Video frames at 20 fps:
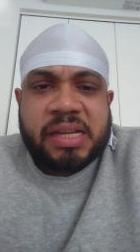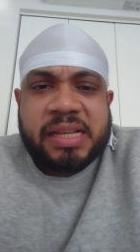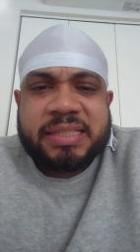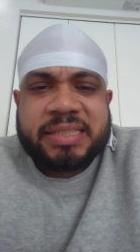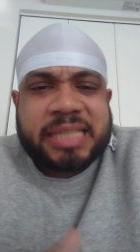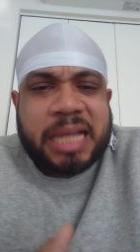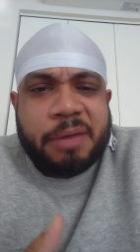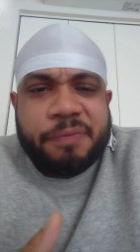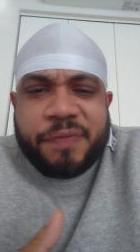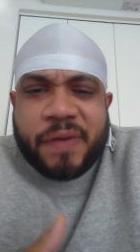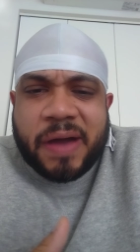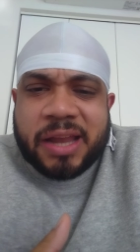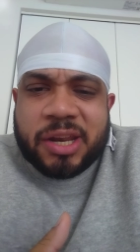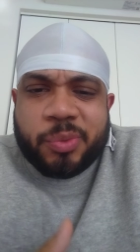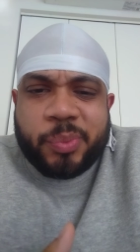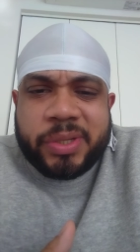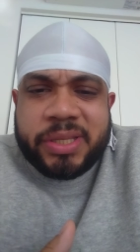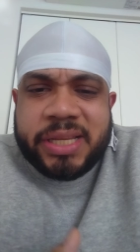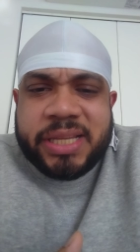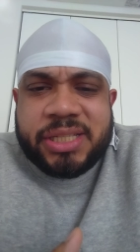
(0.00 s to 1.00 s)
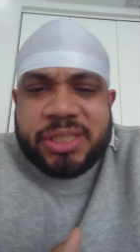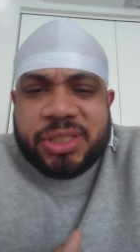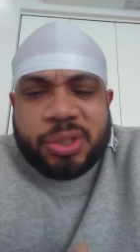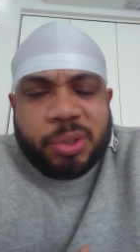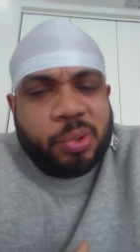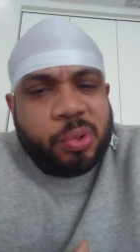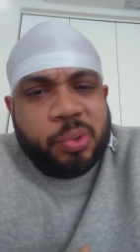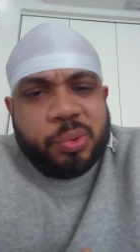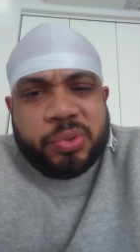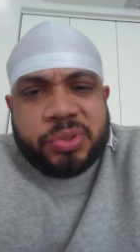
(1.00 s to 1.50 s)
And stop following these
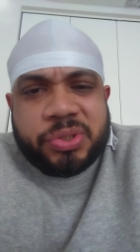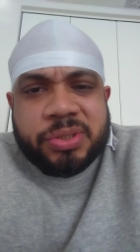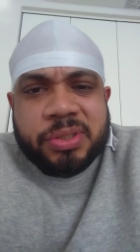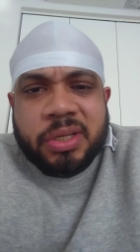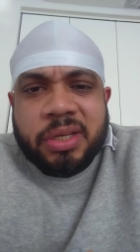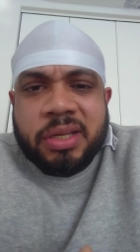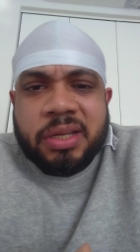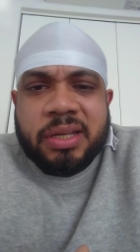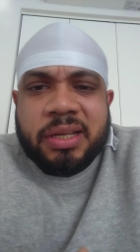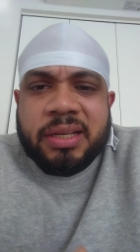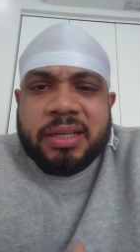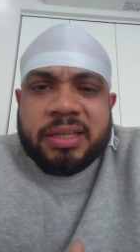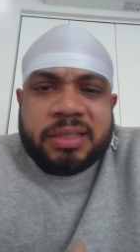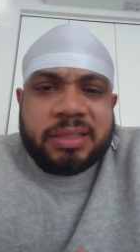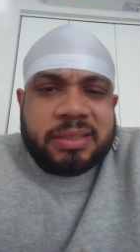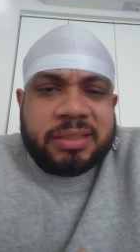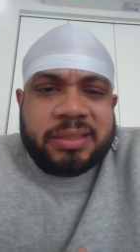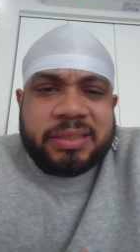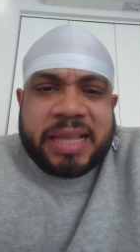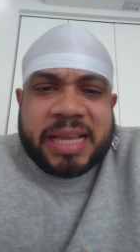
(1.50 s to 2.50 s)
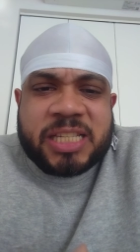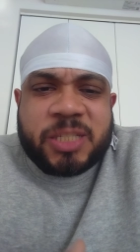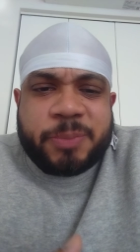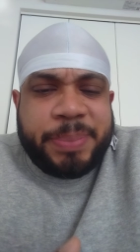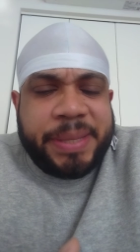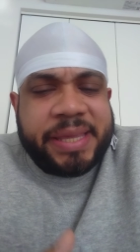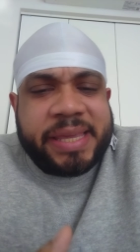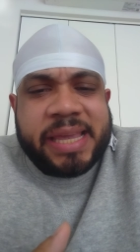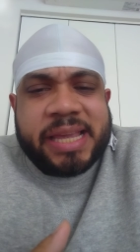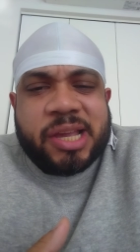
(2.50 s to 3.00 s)
dudes that's
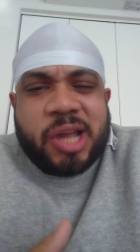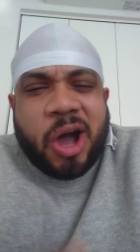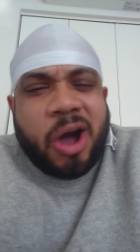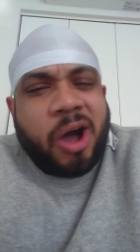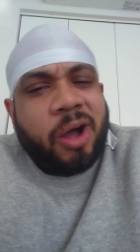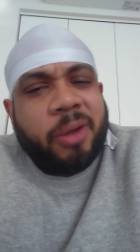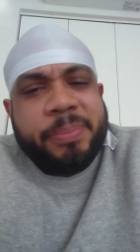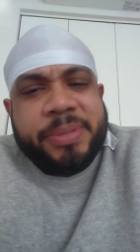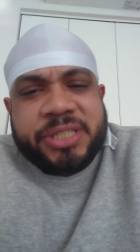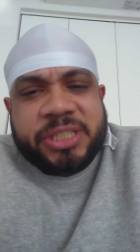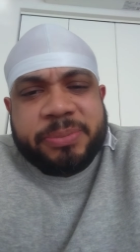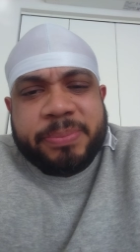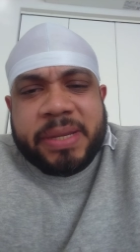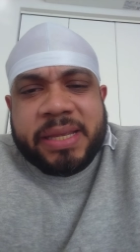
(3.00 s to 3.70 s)
speaking garbage,